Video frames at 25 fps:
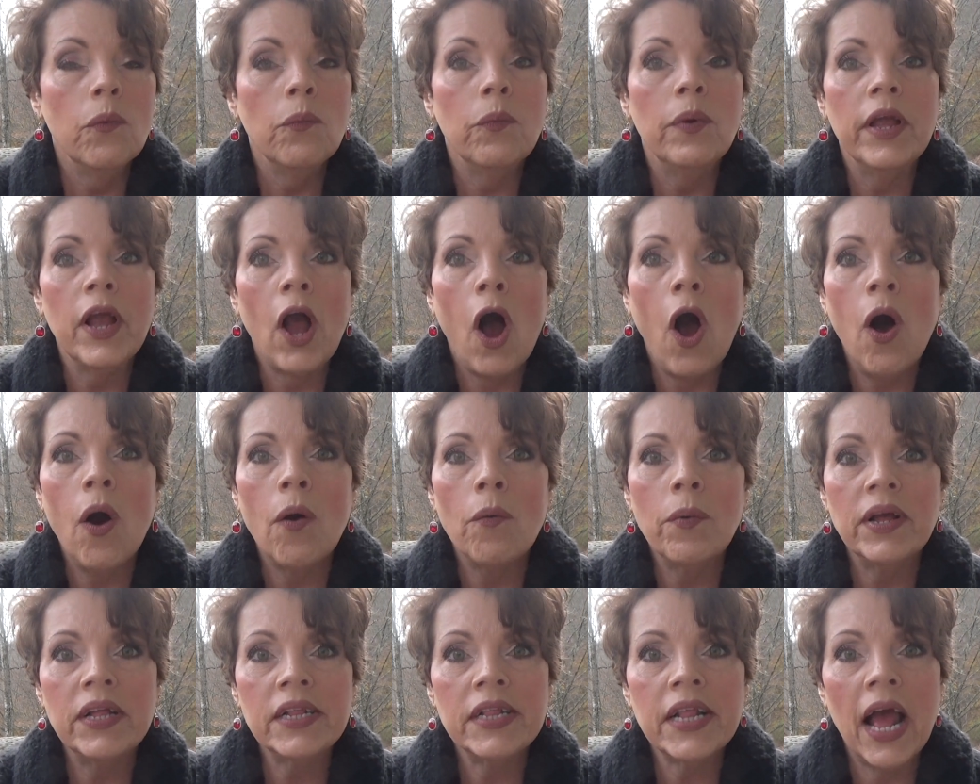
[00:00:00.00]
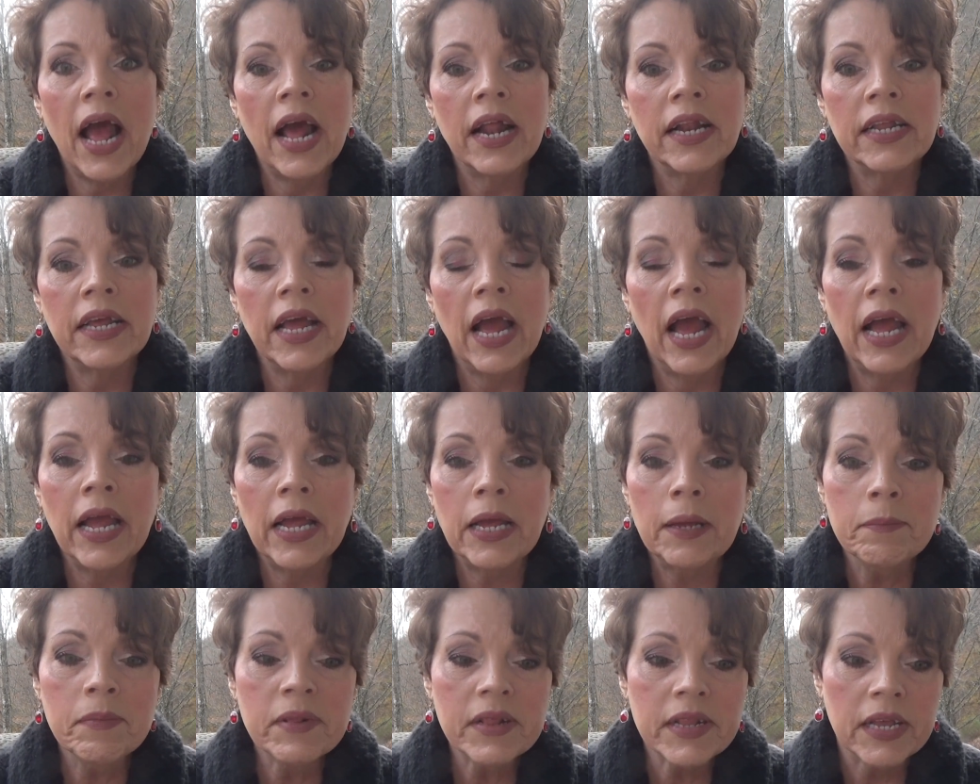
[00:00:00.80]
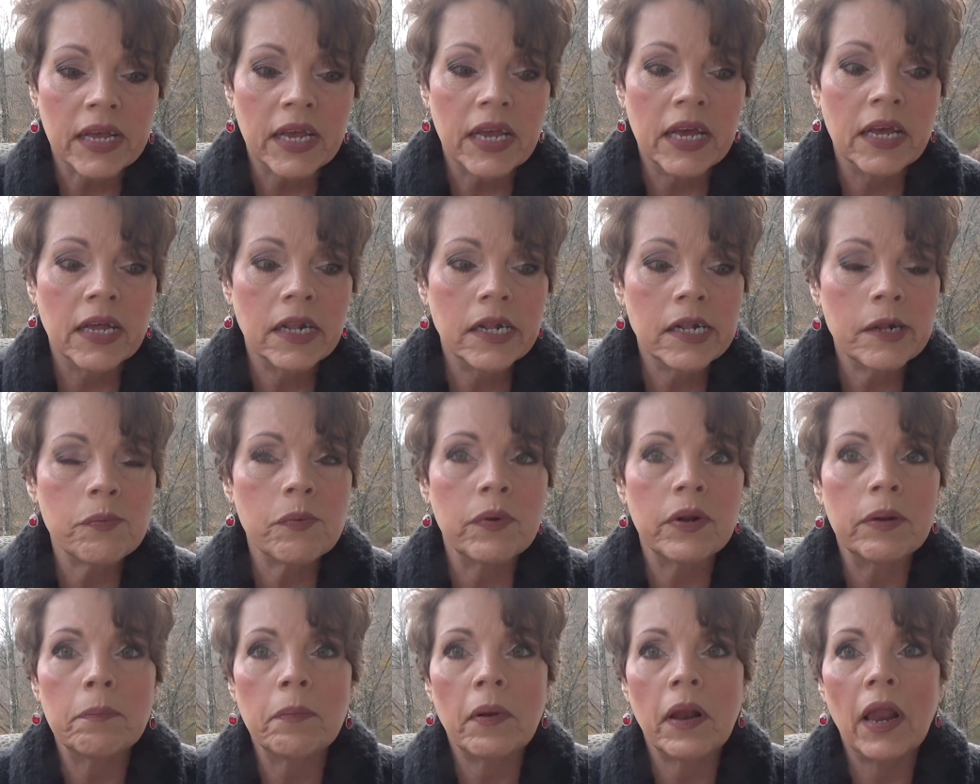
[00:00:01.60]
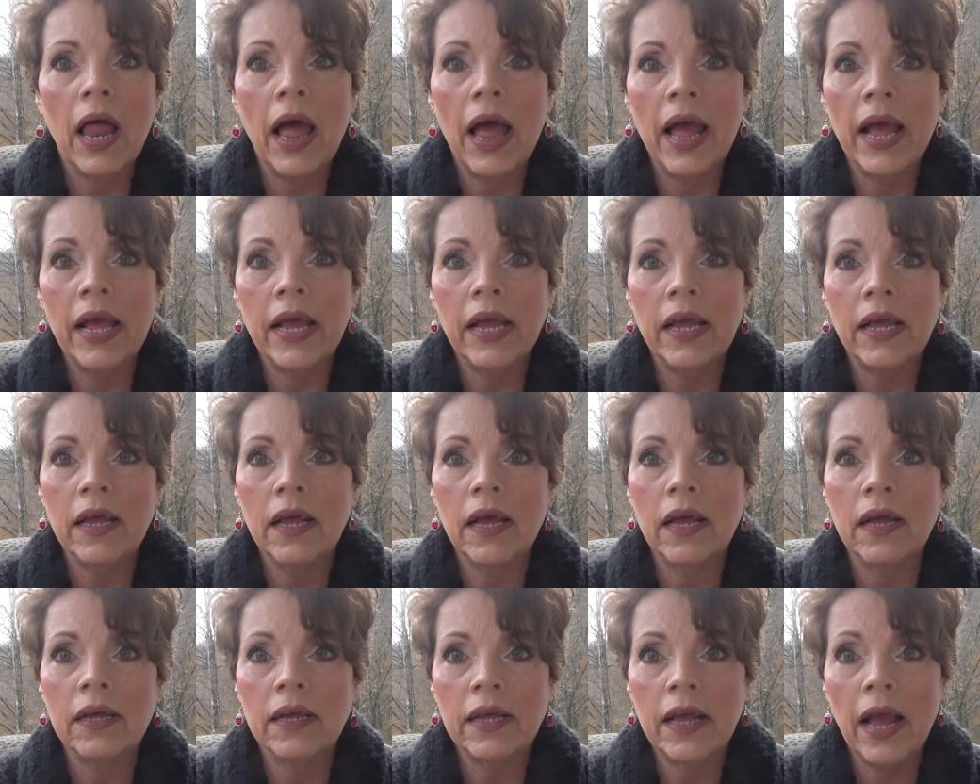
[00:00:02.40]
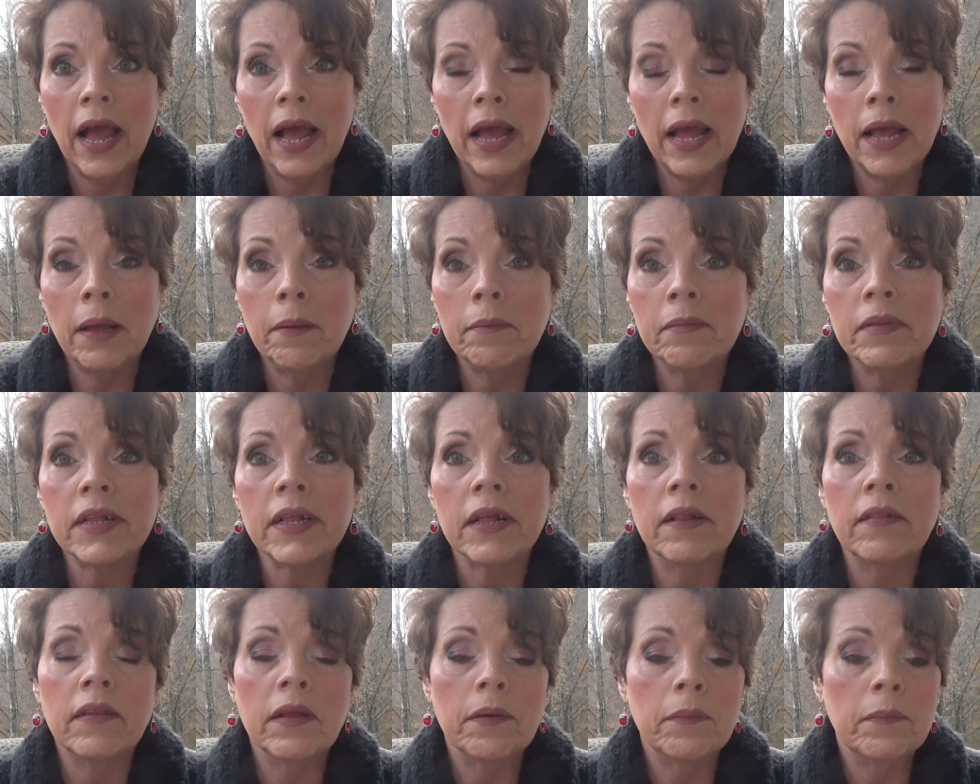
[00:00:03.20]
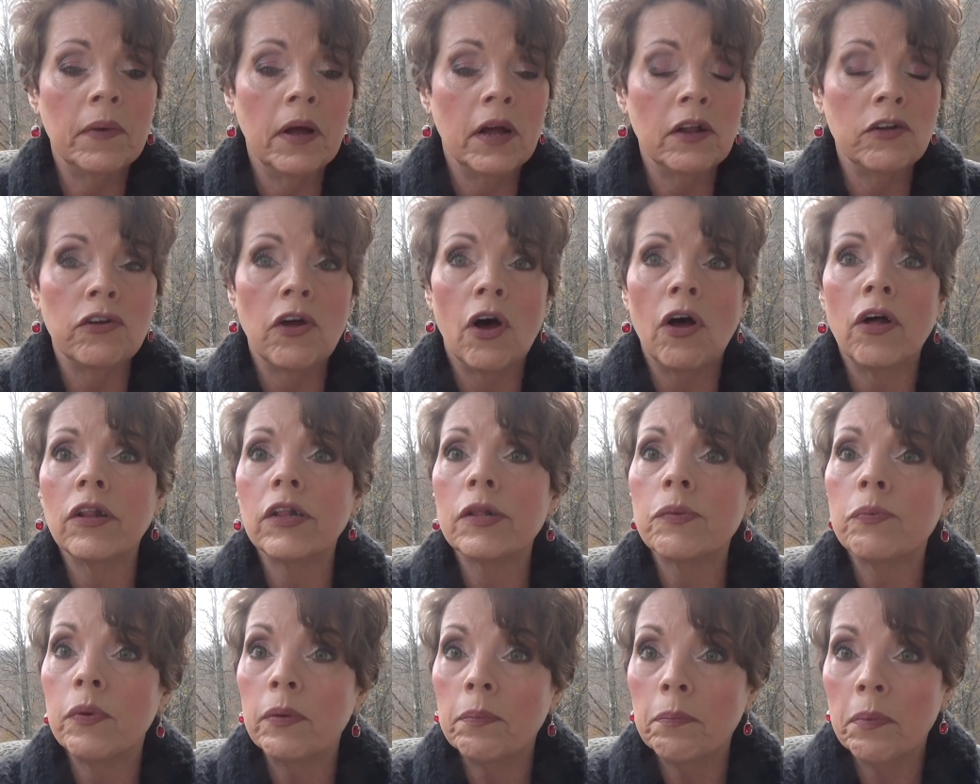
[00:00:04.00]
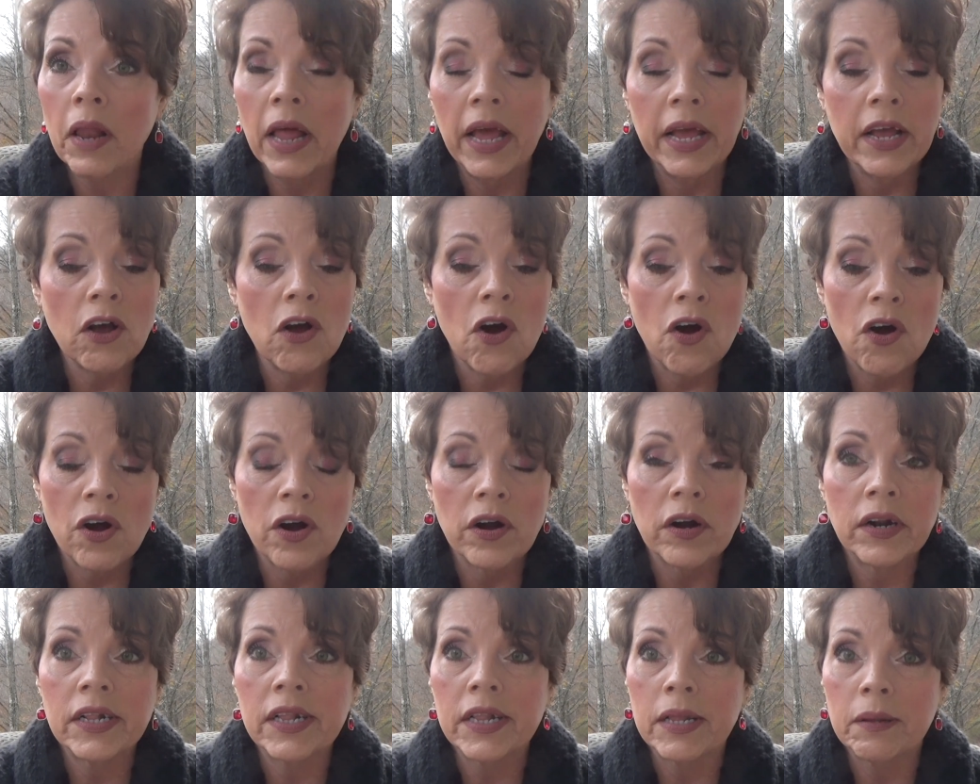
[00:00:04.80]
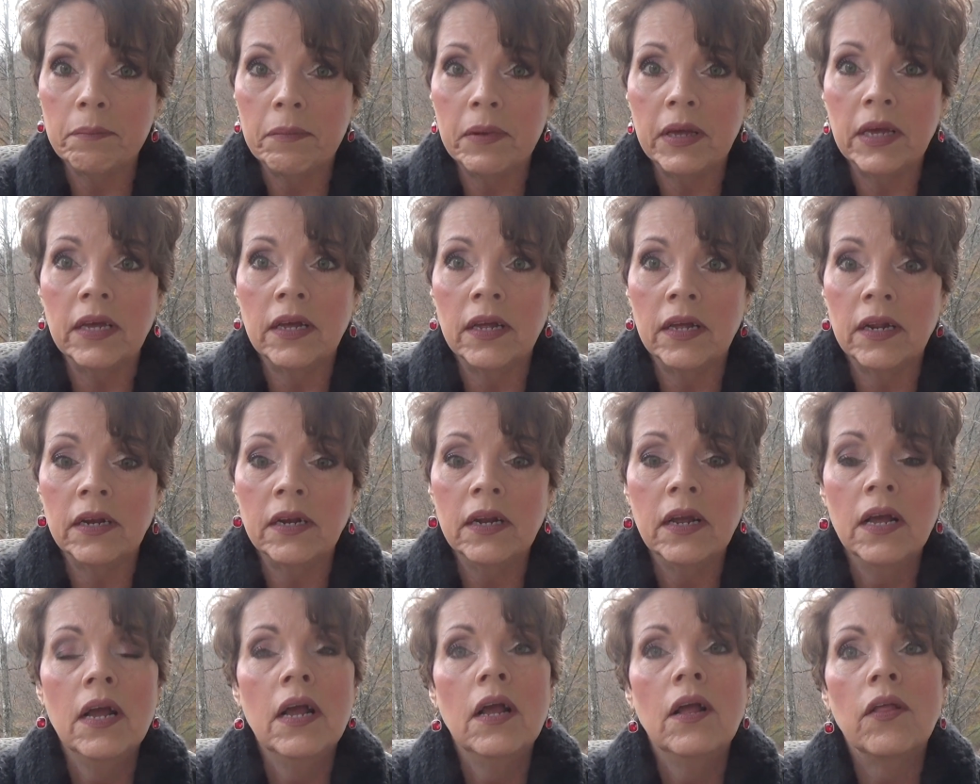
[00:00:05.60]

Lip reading: We always had games. The kids would play games, and the adults would play cards, the men.